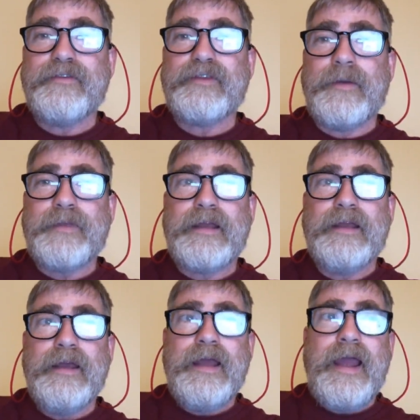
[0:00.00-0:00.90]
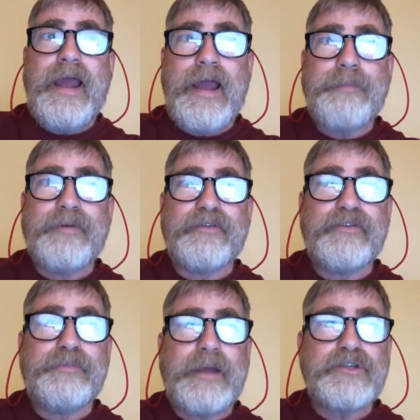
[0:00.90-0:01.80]
If something happens,
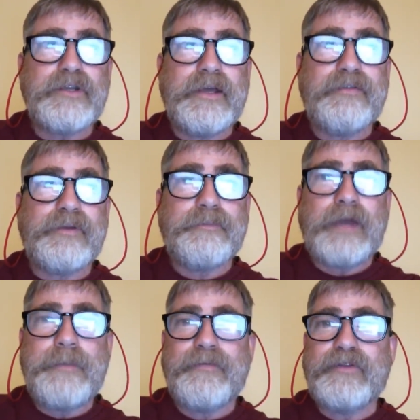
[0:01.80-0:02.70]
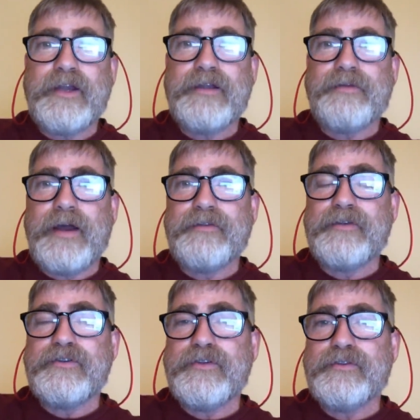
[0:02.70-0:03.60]
especially if some type of dirty device
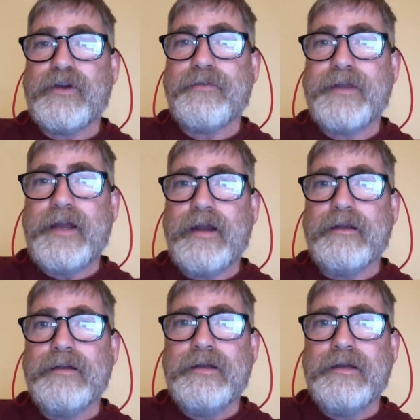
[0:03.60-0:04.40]
is used over there,